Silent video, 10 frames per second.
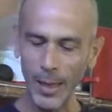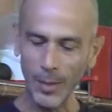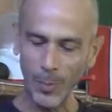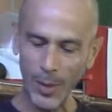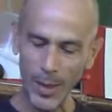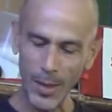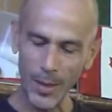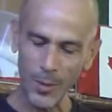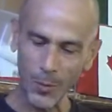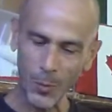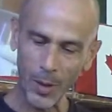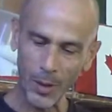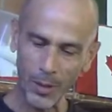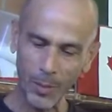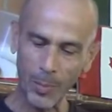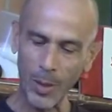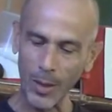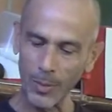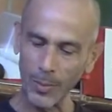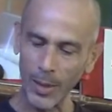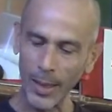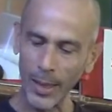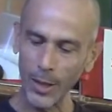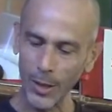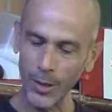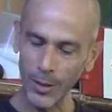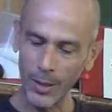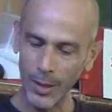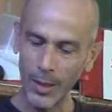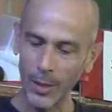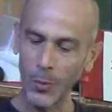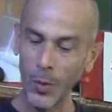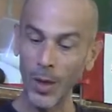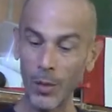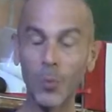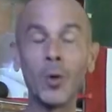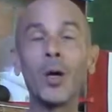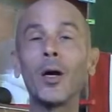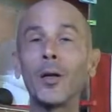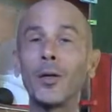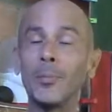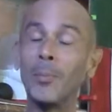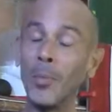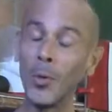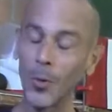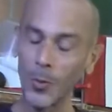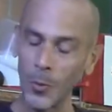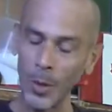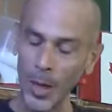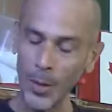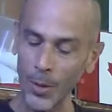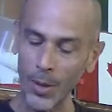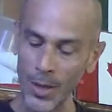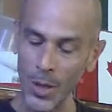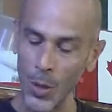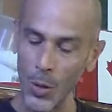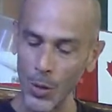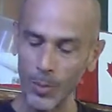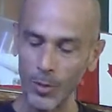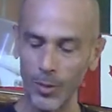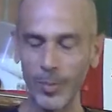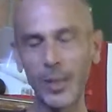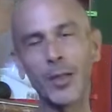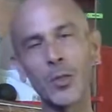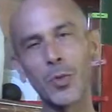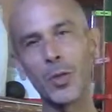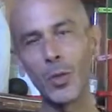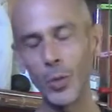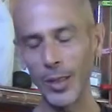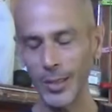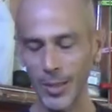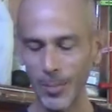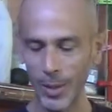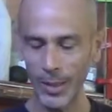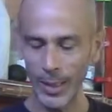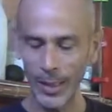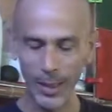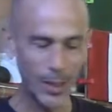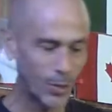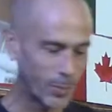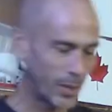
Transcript: pan with the bottom layer with water, more water than normal because we're doing something a little bit